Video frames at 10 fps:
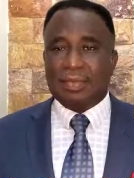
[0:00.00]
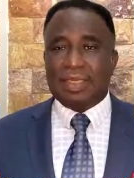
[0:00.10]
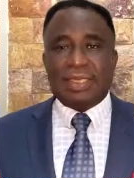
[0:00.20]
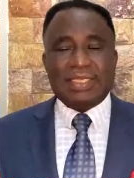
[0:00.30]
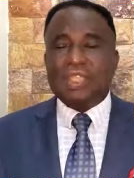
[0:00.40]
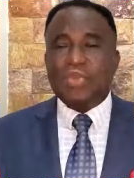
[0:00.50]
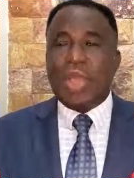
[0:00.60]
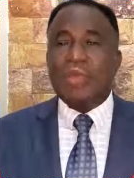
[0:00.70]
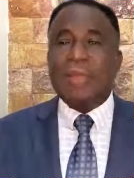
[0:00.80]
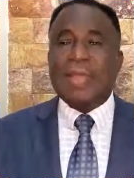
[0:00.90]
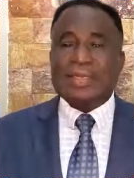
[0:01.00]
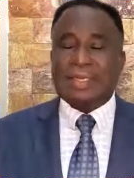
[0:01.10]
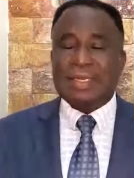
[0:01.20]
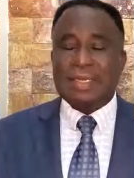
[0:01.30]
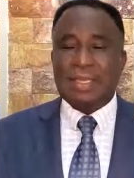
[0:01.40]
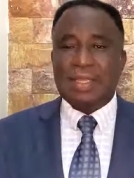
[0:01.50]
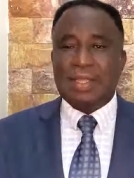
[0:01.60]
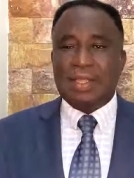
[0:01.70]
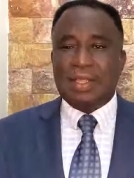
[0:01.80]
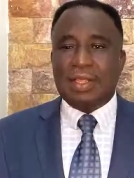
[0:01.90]
This is where we miss it.
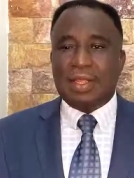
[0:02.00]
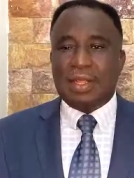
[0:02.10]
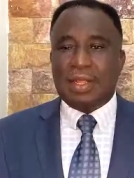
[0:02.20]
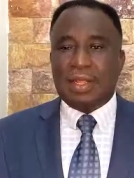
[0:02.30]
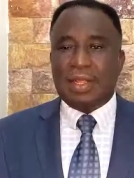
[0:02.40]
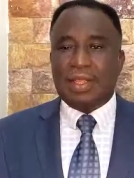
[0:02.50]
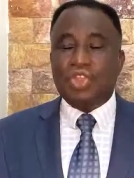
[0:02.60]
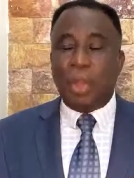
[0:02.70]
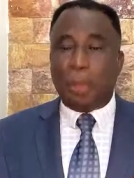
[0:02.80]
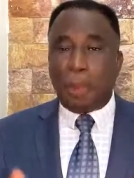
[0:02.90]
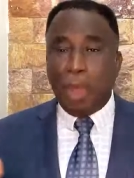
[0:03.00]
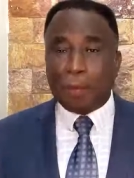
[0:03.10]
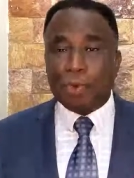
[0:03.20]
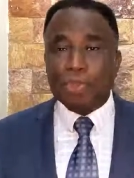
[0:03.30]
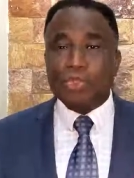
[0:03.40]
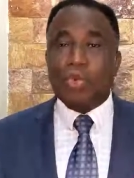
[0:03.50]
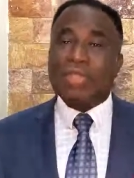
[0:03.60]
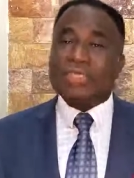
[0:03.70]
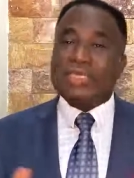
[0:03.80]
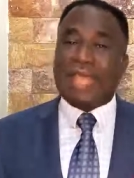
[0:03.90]
Your purpose
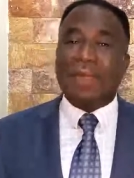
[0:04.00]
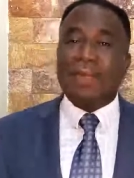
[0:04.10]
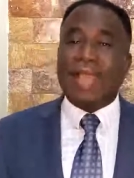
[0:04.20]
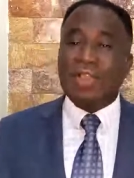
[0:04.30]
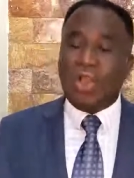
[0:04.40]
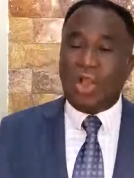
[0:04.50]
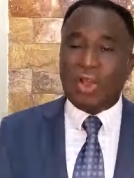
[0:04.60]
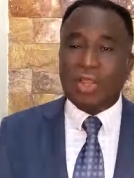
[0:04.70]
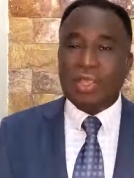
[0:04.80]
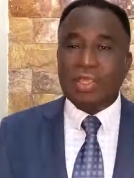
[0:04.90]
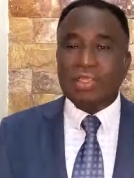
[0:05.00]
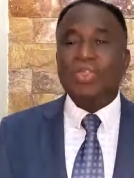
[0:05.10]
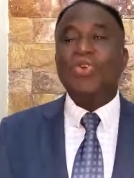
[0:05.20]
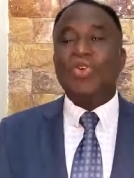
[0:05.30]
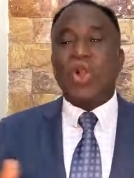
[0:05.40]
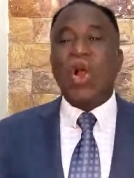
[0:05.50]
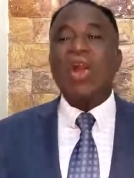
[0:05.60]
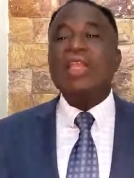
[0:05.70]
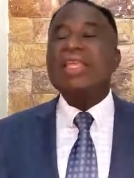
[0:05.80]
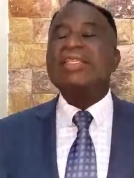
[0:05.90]
was designed by God. So
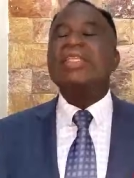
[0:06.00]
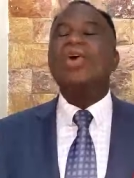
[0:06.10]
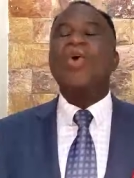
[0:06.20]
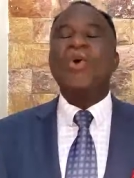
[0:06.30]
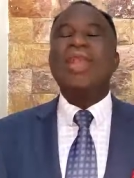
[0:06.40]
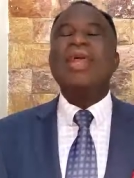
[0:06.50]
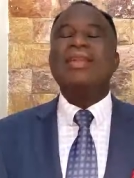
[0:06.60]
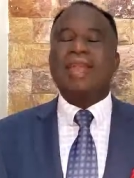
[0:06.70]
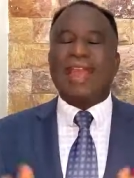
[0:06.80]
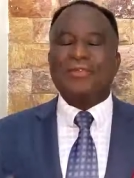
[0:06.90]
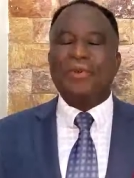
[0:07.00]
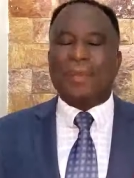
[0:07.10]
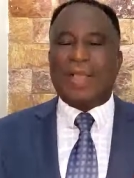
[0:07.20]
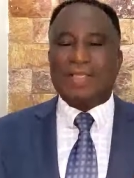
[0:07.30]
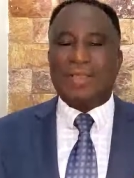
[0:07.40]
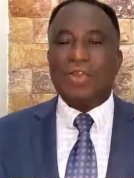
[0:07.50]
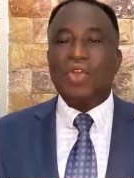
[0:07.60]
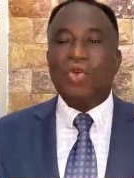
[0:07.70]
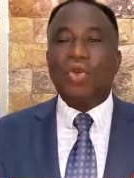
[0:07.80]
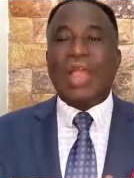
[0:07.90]
God is the only rightful person
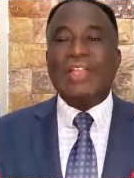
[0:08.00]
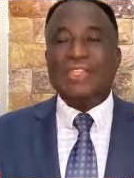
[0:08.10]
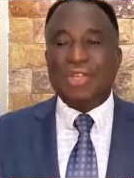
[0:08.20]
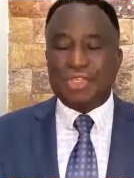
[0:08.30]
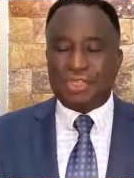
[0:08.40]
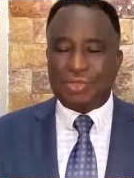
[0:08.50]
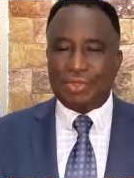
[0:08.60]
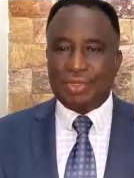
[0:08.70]
who can judge you.